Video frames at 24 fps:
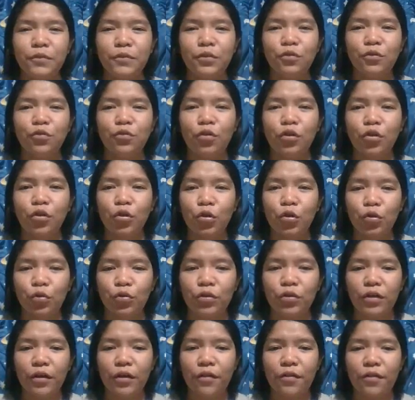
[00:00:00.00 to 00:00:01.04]

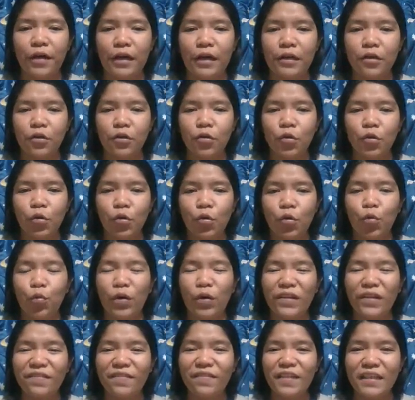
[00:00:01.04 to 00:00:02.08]
conclude that
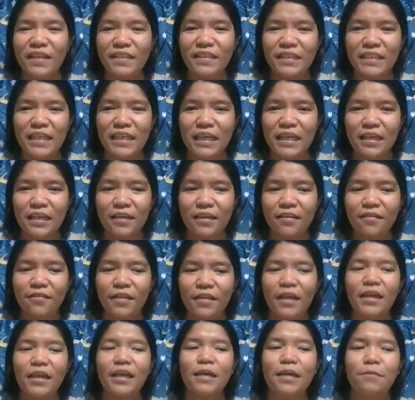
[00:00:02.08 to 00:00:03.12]
what they see,
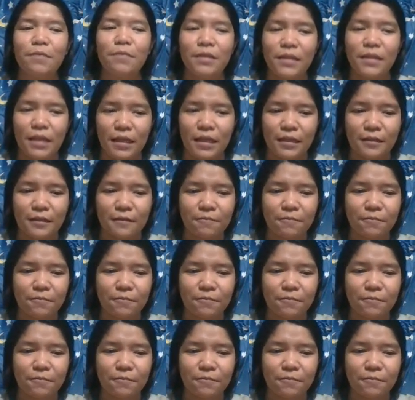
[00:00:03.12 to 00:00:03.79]
they imitate.